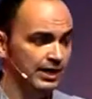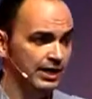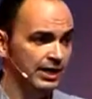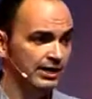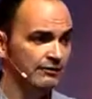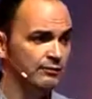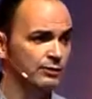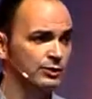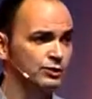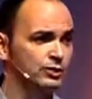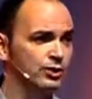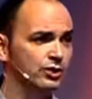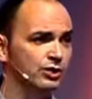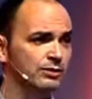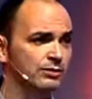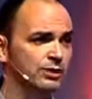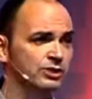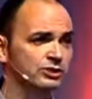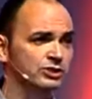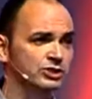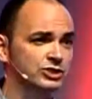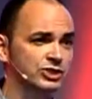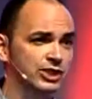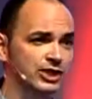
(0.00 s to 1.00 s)
If we talk
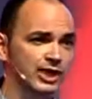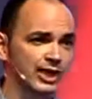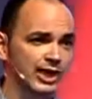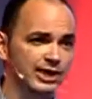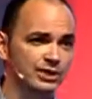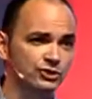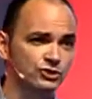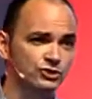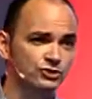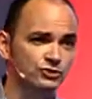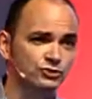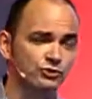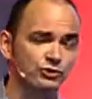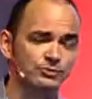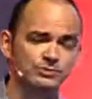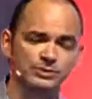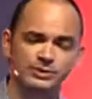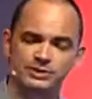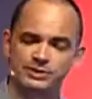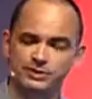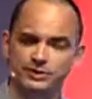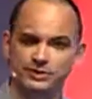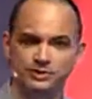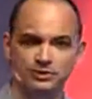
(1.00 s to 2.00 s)
about the age
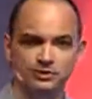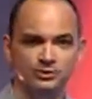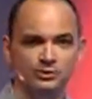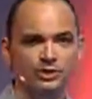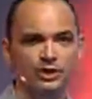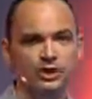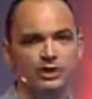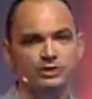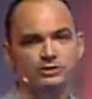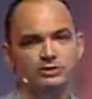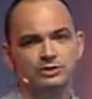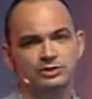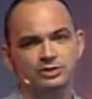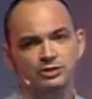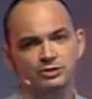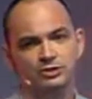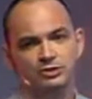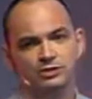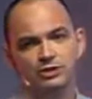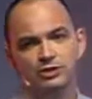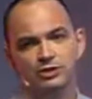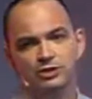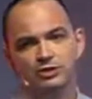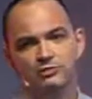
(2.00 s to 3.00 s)
groups, no doubt it's
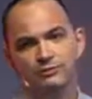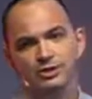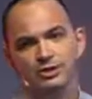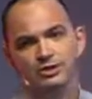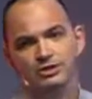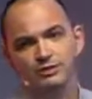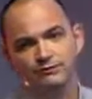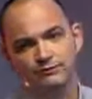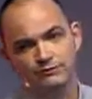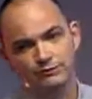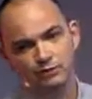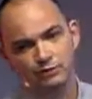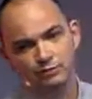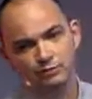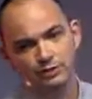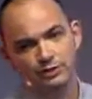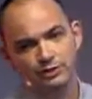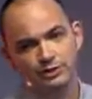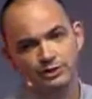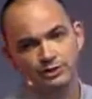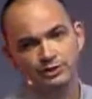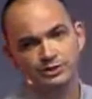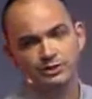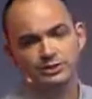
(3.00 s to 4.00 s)
only going to be a few more
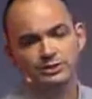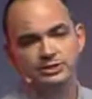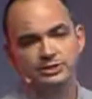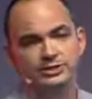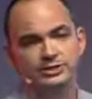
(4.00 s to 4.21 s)
years